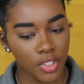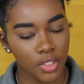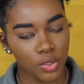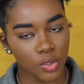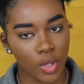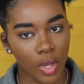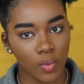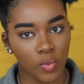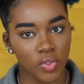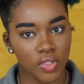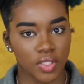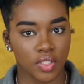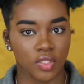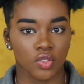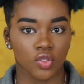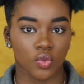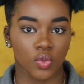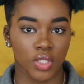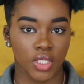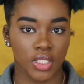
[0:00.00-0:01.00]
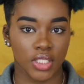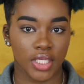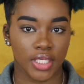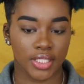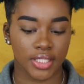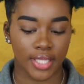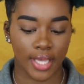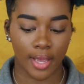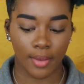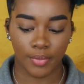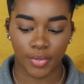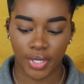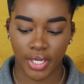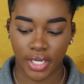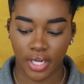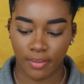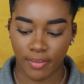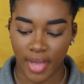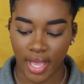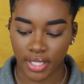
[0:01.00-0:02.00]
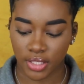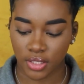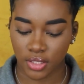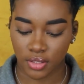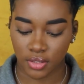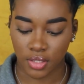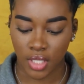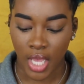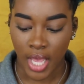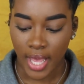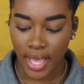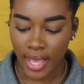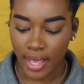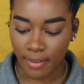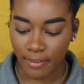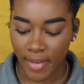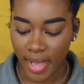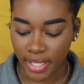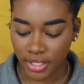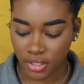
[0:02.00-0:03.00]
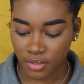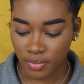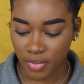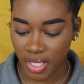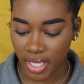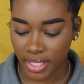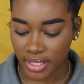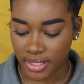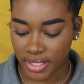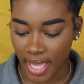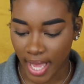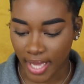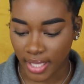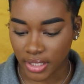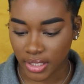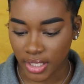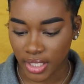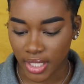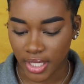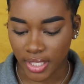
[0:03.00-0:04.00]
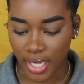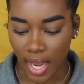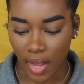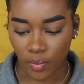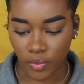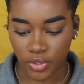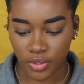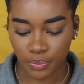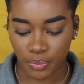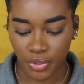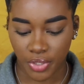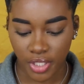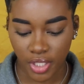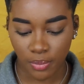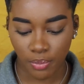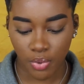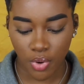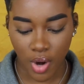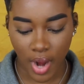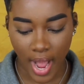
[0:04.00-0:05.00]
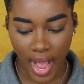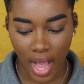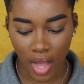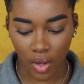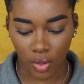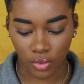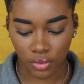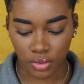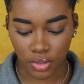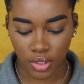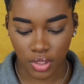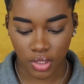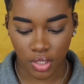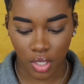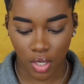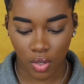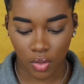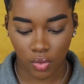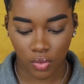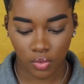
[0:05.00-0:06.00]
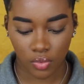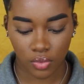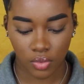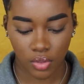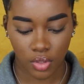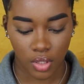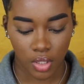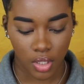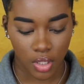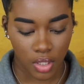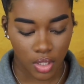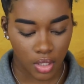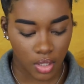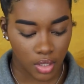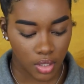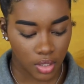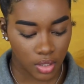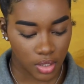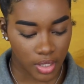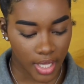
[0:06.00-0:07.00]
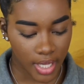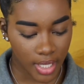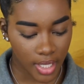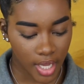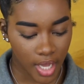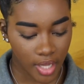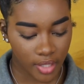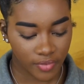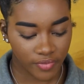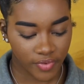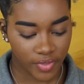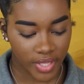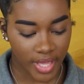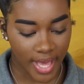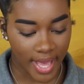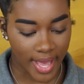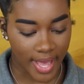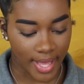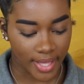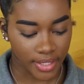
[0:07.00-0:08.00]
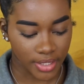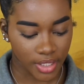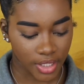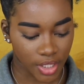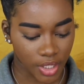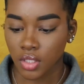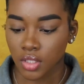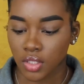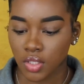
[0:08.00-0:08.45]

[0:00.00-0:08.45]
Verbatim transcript: So I went to the 26 Amber and it matches, it matched me exactly and I was pretty proud. So thank God for that, you know.